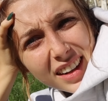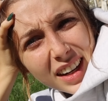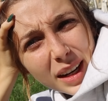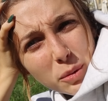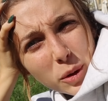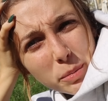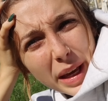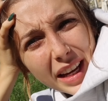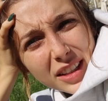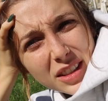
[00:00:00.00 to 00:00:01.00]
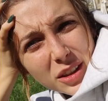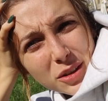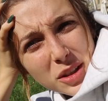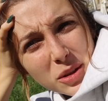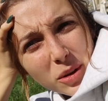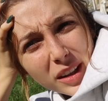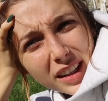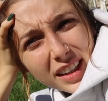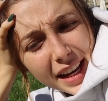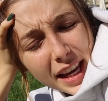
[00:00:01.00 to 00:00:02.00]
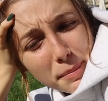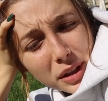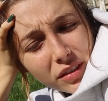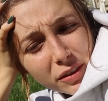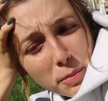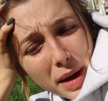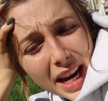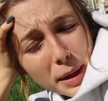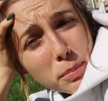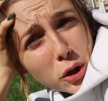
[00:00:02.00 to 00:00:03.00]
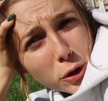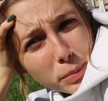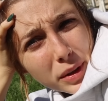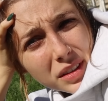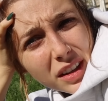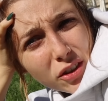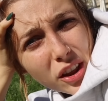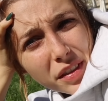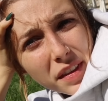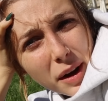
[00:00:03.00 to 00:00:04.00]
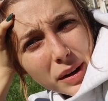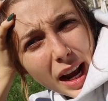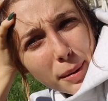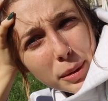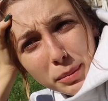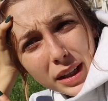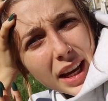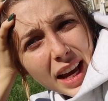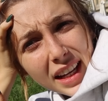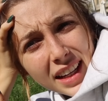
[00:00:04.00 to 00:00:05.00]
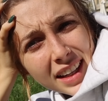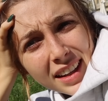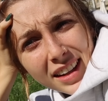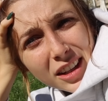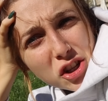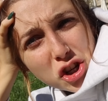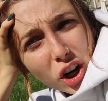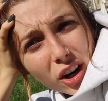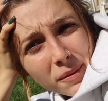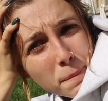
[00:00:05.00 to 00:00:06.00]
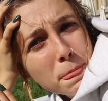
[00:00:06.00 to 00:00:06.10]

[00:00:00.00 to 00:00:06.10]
I will pay to use the toilet. I can't believe I have to pay to poop. Never thought that that would happen, but hey, sure.